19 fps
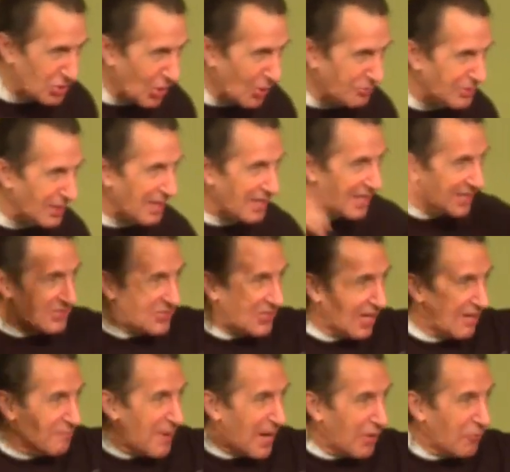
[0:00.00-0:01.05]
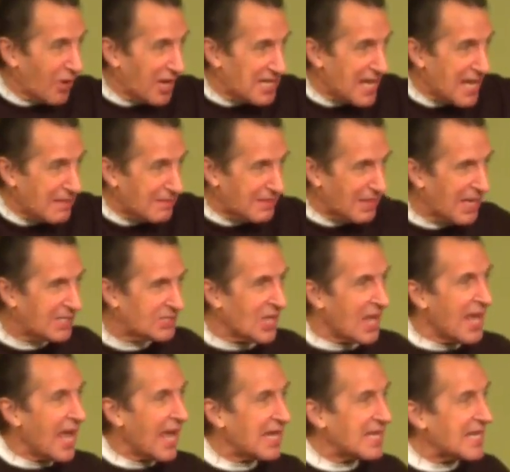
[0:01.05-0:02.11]
you think instead of by what he thinks,
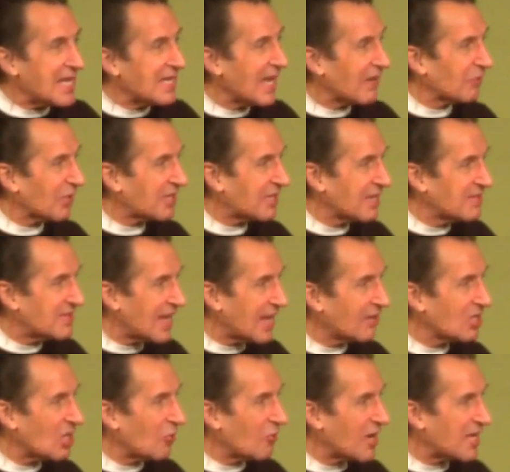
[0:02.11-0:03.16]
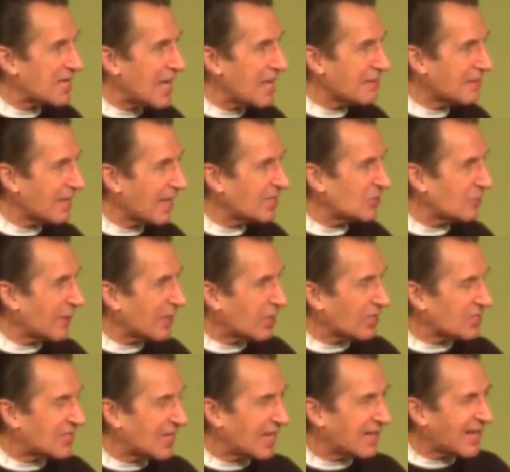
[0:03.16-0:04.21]
and he never can tell you what he thinks
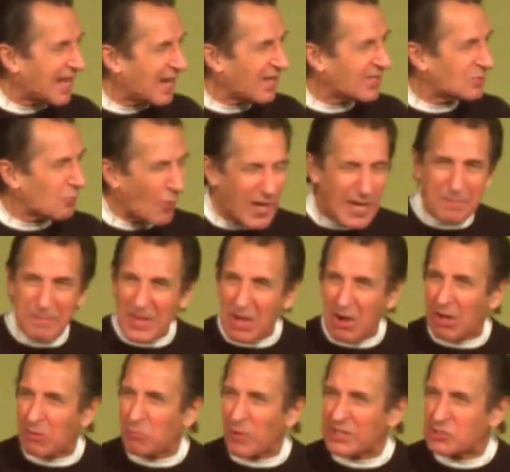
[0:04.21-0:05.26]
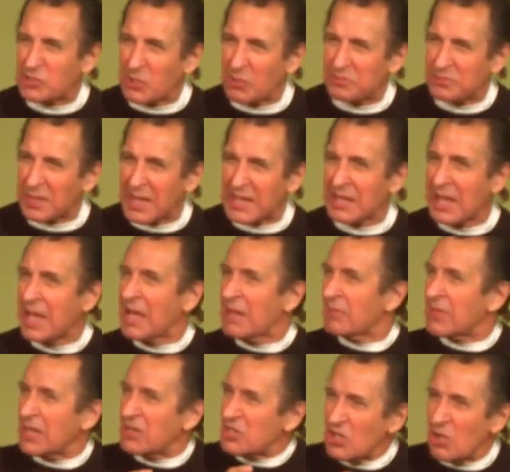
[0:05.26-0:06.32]
because it, it is way beyond what you think,
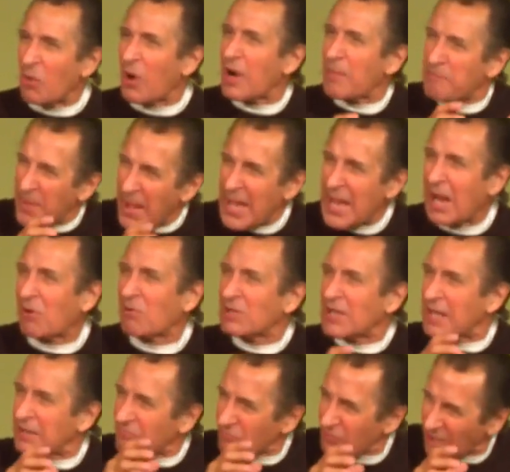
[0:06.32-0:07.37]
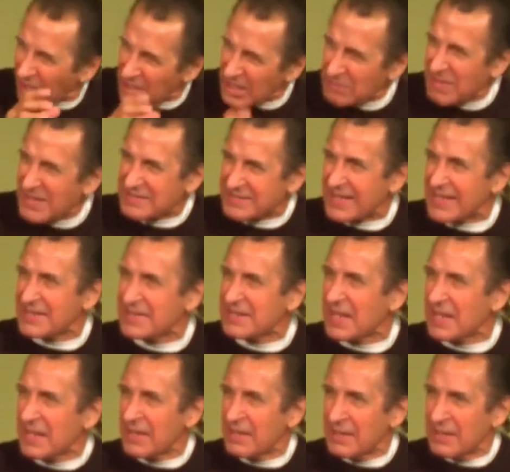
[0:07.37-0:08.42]
then you are bound and
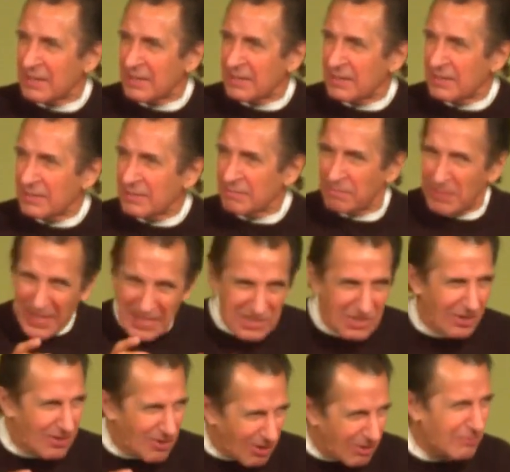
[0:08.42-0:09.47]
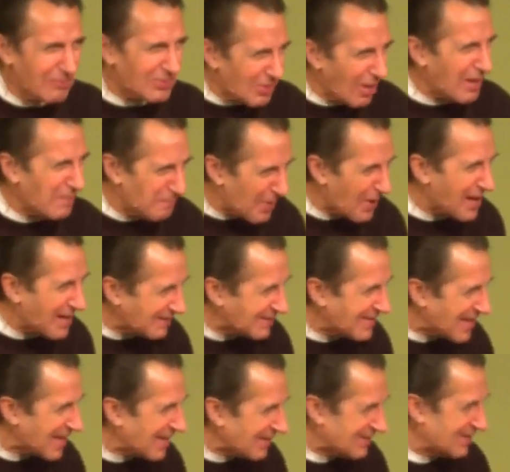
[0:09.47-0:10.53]
limited by your own thought
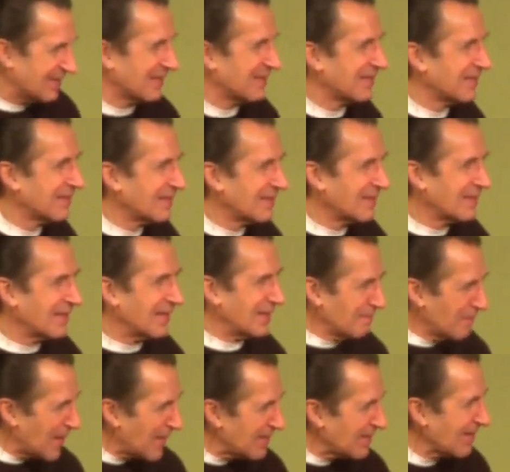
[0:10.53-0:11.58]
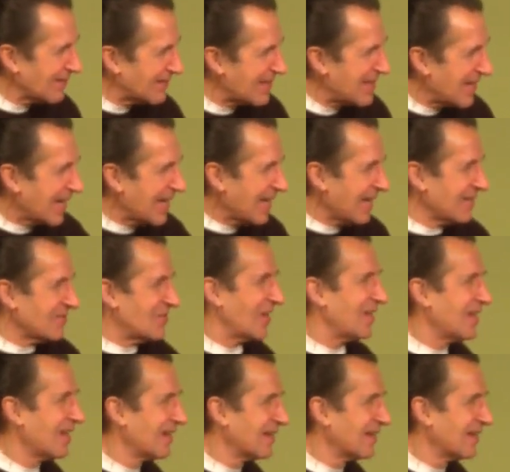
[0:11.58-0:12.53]
process and by your theology.